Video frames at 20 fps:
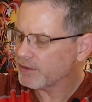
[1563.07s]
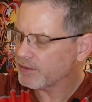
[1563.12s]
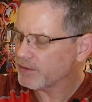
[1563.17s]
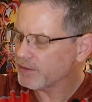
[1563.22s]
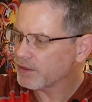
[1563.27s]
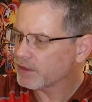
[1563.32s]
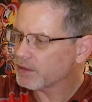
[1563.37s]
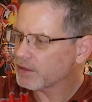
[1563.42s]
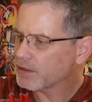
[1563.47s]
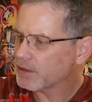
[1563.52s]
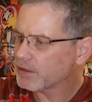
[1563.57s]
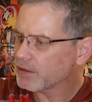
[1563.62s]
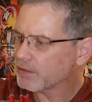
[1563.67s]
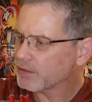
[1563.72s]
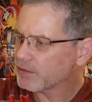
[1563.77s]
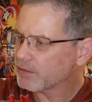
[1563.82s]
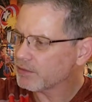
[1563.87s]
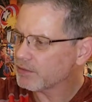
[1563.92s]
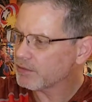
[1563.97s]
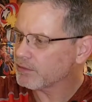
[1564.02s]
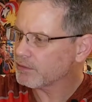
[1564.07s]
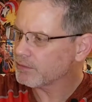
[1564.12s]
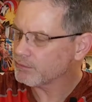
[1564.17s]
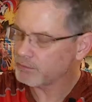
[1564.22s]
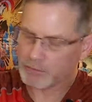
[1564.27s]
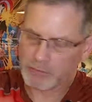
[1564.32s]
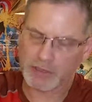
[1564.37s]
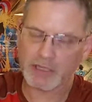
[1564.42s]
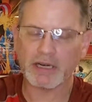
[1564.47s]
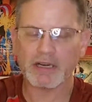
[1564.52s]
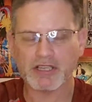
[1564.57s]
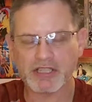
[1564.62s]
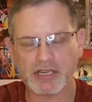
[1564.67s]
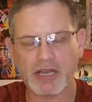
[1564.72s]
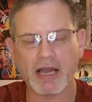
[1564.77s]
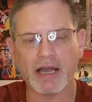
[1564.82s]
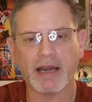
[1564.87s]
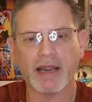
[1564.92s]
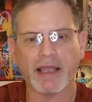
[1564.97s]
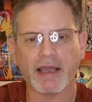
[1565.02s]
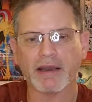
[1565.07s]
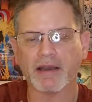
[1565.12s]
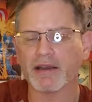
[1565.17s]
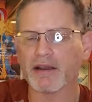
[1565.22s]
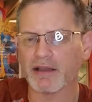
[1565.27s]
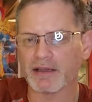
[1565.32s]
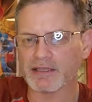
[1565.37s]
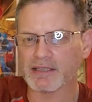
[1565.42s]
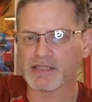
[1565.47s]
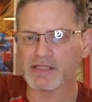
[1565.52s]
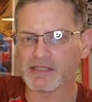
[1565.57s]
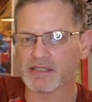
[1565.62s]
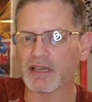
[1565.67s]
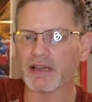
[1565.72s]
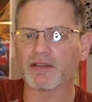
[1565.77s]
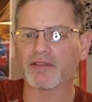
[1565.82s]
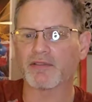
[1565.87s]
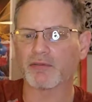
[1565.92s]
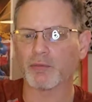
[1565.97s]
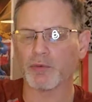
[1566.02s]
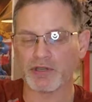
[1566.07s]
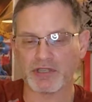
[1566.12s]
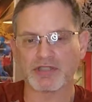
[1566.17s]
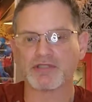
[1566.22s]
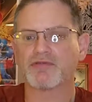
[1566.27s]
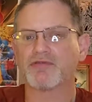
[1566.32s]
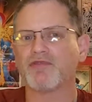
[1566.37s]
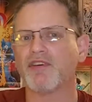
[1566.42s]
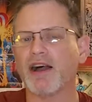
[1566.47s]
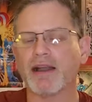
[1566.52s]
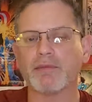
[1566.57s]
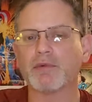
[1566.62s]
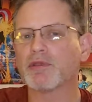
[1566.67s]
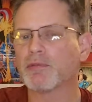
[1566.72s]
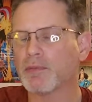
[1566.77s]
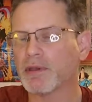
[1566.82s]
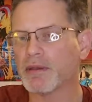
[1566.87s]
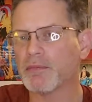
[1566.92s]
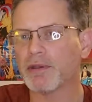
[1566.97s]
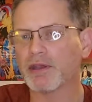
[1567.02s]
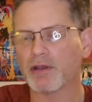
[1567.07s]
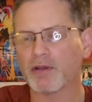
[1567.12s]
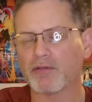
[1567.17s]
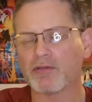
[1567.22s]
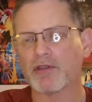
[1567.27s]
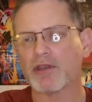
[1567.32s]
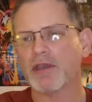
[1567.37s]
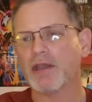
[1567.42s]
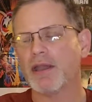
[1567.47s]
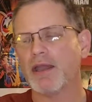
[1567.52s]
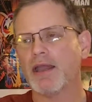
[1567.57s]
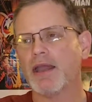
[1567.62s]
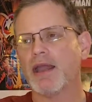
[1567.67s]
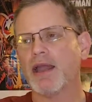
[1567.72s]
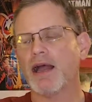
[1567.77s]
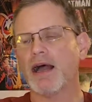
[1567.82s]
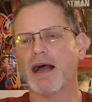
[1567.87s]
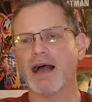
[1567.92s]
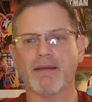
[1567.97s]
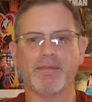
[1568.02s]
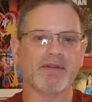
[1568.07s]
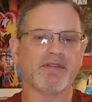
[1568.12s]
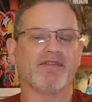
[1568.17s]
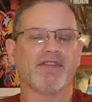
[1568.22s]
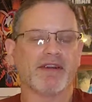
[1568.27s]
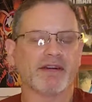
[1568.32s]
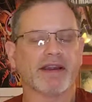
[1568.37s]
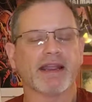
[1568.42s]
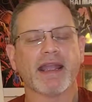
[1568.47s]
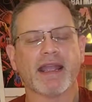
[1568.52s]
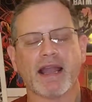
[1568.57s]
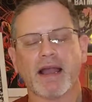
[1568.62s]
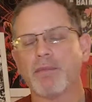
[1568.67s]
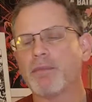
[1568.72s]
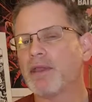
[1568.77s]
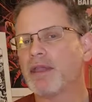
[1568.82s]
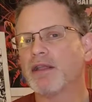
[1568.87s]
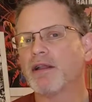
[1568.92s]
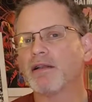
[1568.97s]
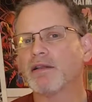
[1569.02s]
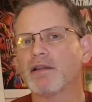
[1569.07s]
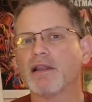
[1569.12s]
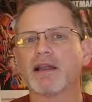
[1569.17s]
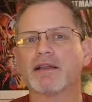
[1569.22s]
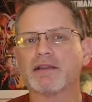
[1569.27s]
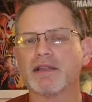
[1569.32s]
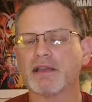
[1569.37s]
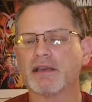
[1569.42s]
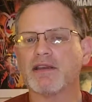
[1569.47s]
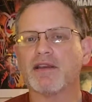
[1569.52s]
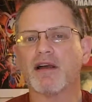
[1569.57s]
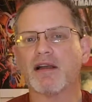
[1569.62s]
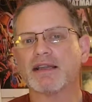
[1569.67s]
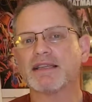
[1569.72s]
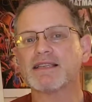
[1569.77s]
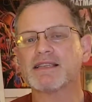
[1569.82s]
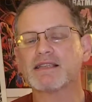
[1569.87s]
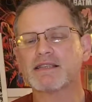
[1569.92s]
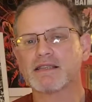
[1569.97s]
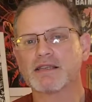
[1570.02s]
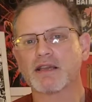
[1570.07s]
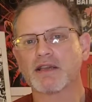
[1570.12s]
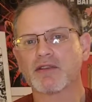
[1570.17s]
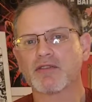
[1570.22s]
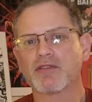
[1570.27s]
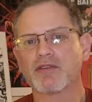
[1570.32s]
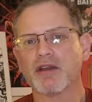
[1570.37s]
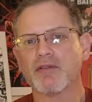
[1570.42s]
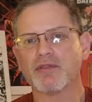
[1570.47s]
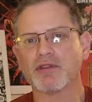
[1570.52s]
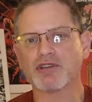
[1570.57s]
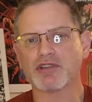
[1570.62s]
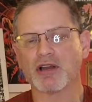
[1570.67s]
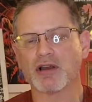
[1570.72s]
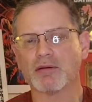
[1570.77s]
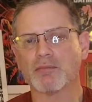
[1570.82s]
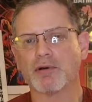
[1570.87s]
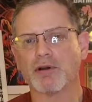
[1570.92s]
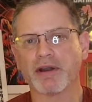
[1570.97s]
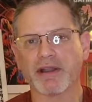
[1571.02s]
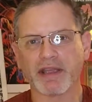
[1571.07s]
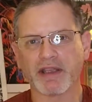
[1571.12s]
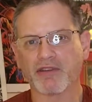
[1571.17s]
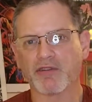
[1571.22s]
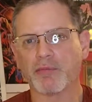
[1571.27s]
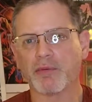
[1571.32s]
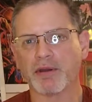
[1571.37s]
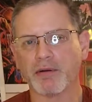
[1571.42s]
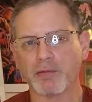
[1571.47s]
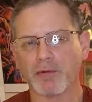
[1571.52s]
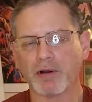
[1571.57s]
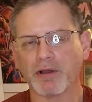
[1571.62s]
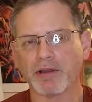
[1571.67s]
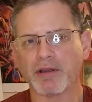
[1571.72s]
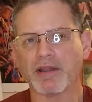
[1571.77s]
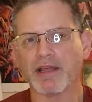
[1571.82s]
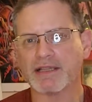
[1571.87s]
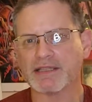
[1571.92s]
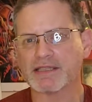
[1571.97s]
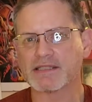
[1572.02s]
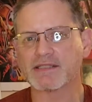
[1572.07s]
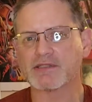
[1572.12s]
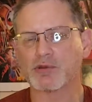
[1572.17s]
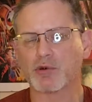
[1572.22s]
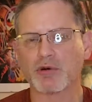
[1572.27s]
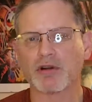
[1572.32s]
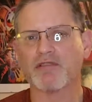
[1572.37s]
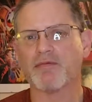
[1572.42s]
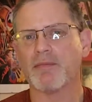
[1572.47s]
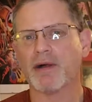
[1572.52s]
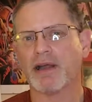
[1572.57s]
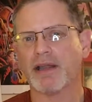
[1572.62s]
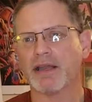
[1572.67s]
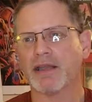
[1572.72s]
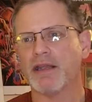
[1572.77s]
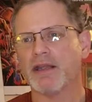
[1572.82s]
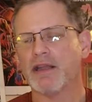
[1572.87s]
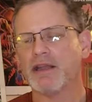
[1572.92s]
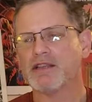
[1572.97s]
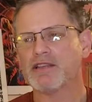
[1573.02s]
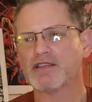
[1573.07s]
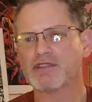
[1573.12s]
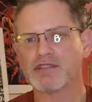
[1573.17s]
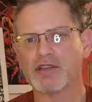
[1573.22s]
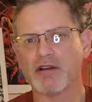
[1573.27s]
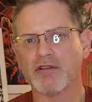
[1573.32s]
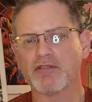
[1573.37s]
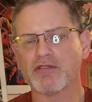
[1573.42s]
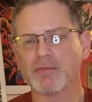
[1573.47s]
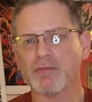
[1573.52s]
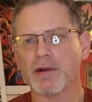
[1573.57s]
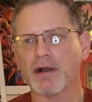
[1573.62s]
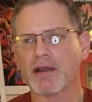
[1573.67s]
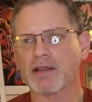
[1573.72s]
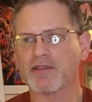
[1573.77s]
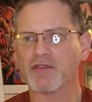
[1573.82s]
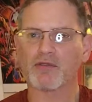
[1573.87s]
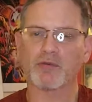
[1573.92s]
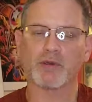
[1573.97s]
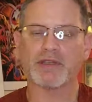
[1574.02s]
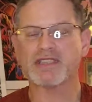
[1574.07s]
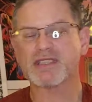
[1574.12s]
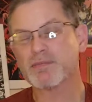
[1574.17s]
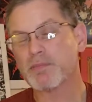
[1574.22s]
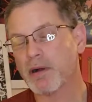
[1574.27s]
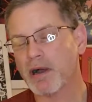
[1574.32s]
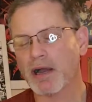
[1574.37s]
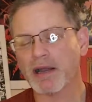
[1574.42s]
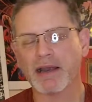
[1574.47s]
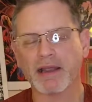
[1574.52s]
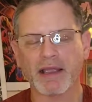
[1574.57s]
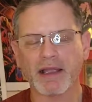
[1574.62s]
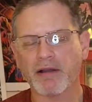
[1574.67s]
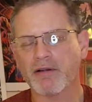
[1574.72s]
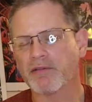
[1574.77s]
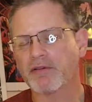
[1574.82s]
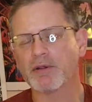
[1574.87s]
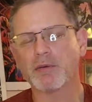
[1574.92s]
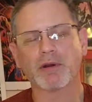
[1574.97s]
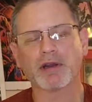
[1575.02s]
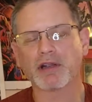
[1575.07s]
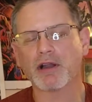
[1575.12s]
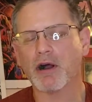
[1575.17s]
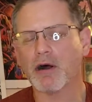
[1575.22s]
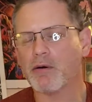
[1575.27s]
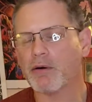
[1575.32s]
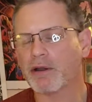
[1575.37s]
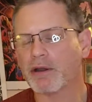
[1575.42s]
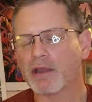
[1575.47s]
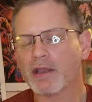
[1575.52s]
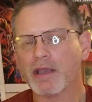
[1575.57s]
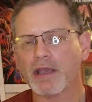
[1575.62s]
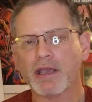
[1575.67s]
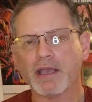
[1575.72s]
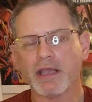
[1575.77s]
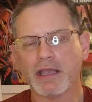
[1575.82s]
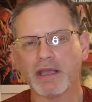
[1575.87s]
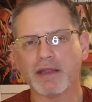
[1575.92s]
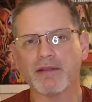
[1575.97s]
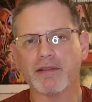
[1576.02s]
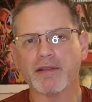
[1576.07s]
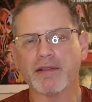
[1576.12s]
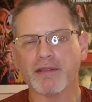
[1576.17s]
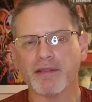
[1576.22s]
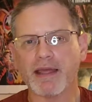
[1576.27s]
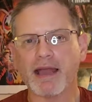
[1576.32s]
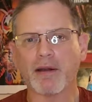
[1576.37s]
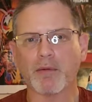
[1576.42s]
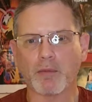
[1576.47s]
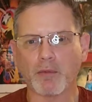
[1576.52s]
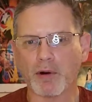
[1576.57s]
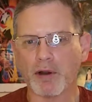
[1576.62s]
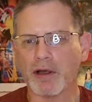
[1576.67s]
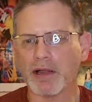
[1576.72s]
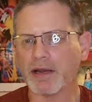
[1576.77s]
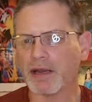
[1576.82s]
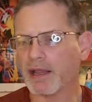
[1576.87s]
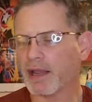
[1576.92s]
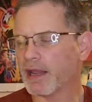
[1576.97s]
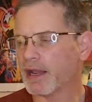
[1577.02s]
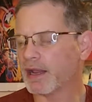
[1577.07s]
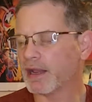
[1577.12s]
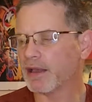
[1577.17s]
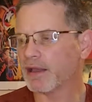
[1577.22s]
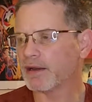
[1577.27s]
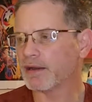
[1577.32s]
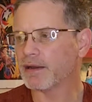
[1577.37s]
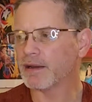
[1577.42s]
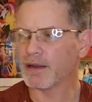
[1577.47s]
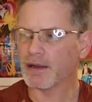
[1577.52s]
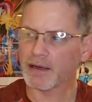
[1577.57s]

think it's got a shot at a 9.6, which is fine with me because I've been very happy collecting 9.6 of the John Byrne X-Men run. That's sort of my soft spot, sweet spot, however you want to call it, in that run. And